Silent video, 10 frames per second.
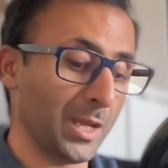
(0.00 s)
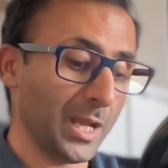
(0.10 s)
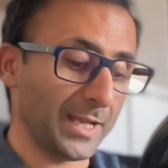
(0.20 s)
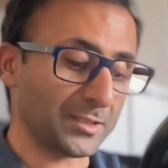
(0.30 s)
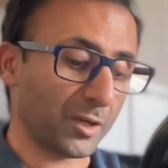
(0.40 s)

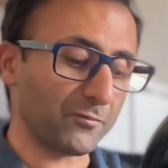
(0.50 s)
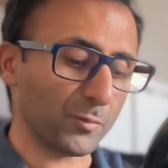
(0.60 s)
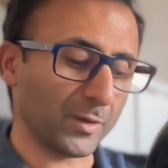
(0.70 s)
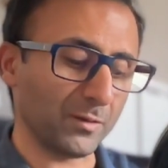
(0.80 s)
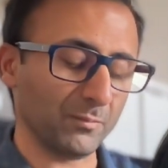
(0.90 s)
And so I thought
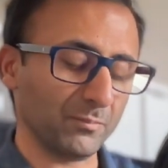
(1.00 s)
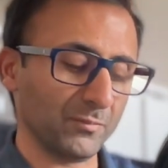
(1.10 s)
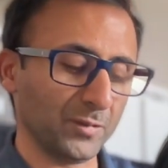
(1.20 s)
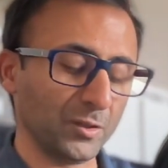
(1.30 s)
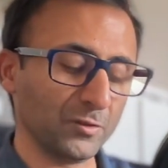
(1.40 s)
it'd be
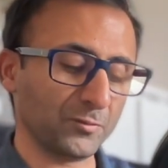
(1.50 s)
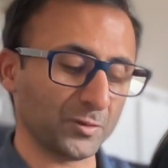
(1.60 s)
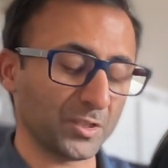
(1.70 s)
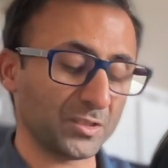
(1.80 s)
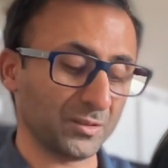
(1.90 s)
useful
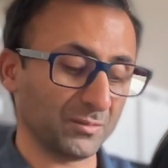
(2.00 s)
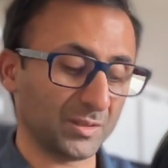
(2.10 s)
just to